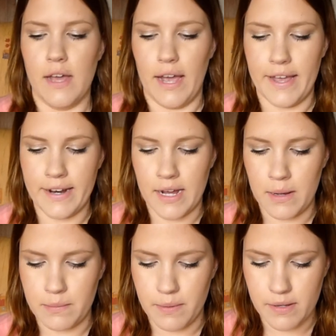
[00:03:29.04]

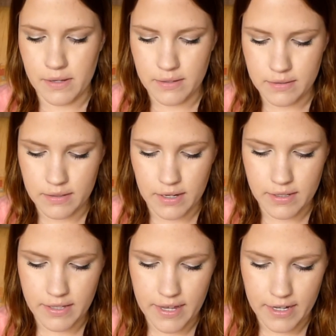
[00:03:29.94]
And
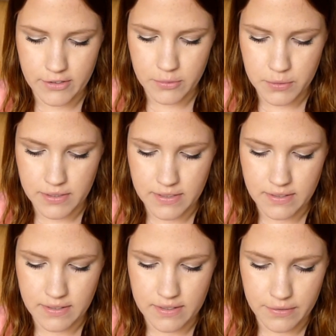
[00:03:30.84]
yeah, I just wanted this
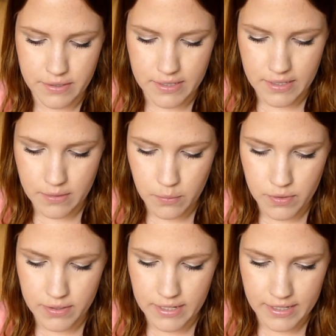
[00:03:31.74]
because I really
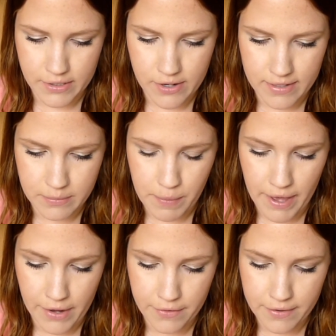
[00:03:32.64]
wanted like a nice
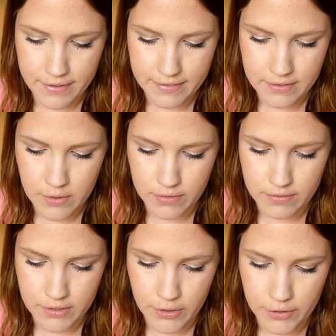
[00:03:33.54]
powder, and it's not,
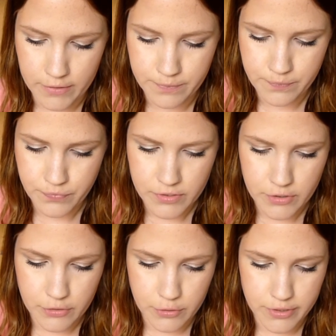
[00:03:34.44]
you know,
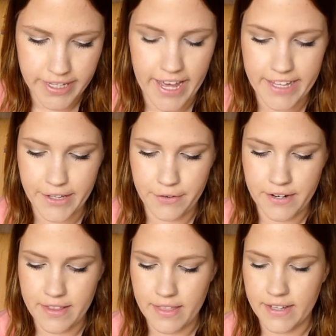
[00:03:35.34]
too cakey or
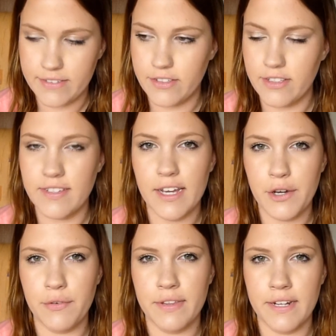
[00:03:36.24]
anything. It's just like
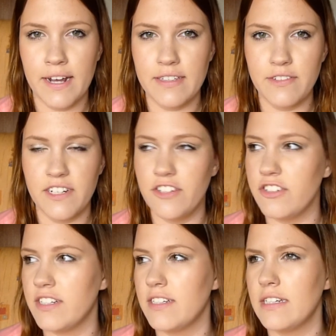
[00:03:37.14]
a really nice finish,
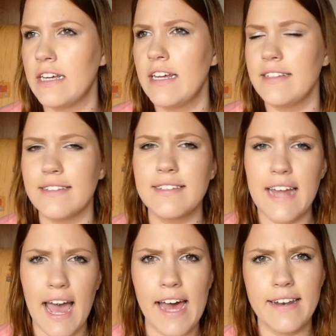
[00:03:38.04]
and it
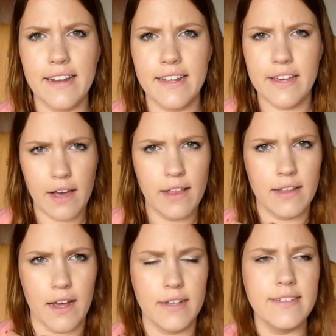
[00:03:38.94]
doesn't add any
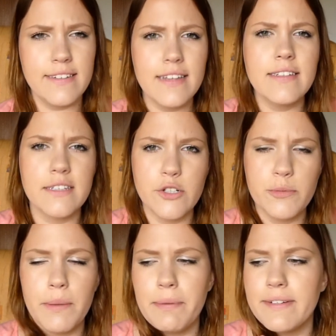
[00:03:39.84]
color. It does a little
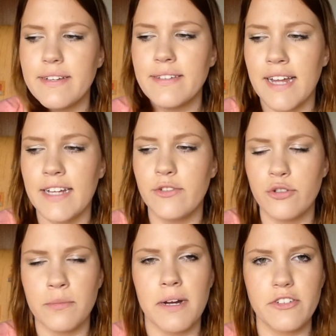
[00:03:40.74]
bit, but it doesn't add
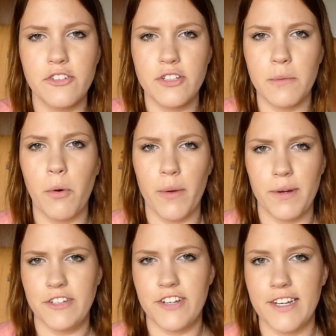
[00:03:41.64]
too much to the point where
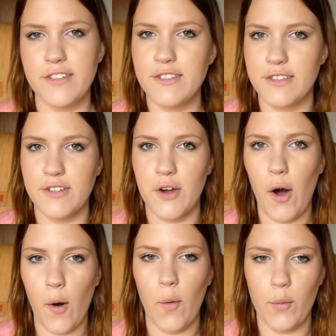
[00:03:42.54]
it changes your
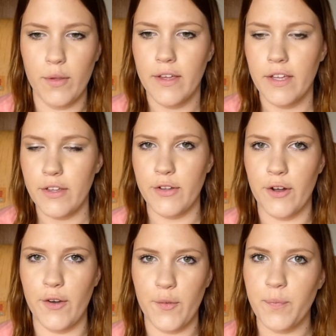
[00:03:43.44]
whole, you
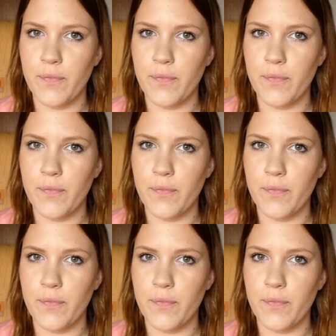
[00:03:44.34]
know,